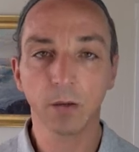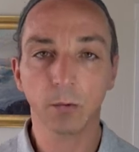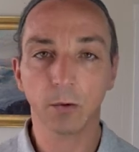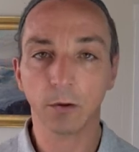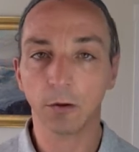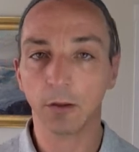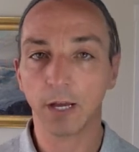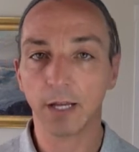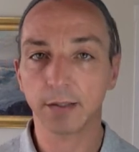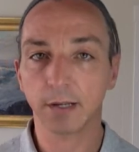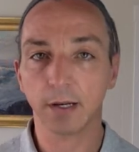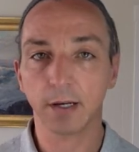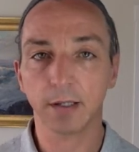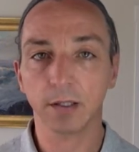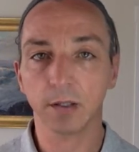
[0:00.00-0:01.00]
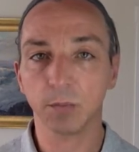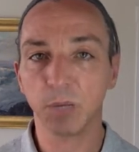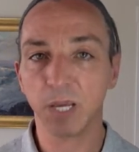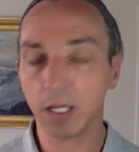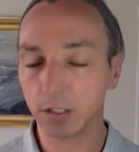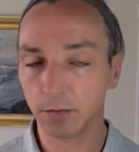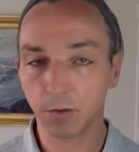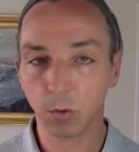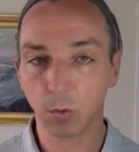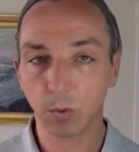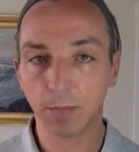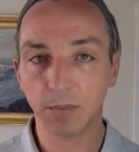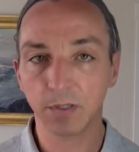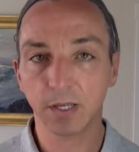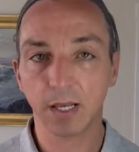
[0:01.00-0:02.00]
whether that's on a page of your
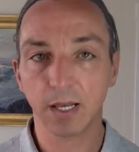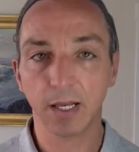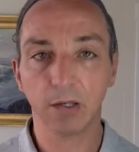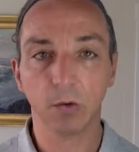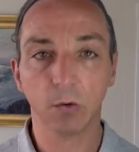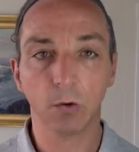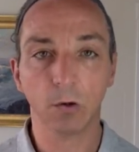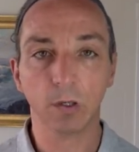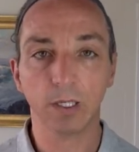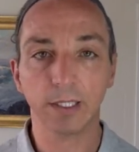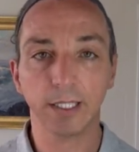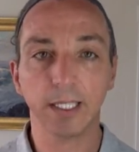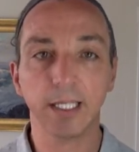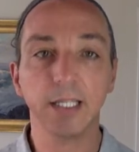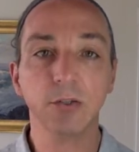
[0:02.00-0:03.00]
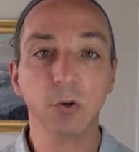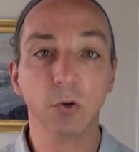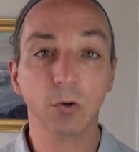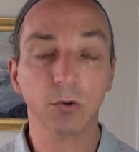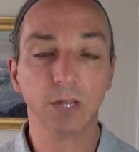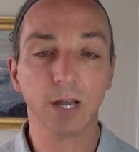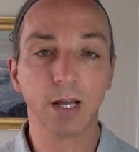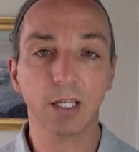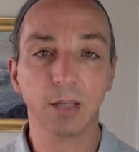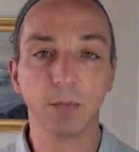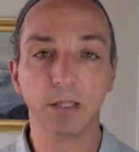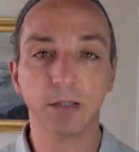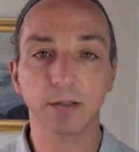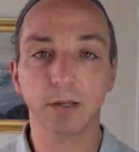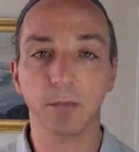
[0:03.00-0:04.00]
website or in an internal
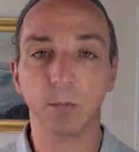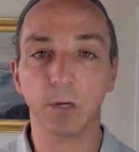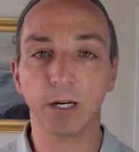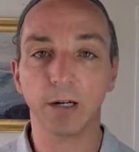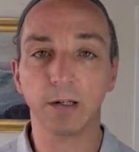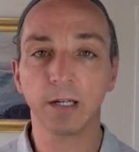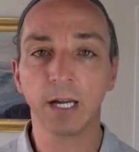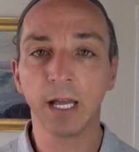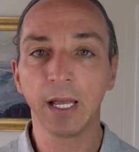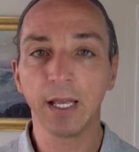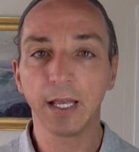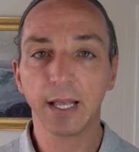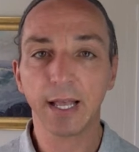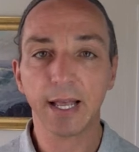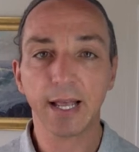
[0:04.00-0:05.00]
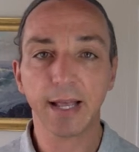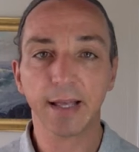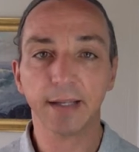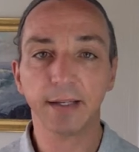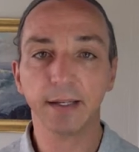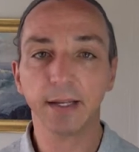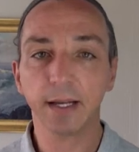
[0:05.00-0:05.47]
document somewhere, and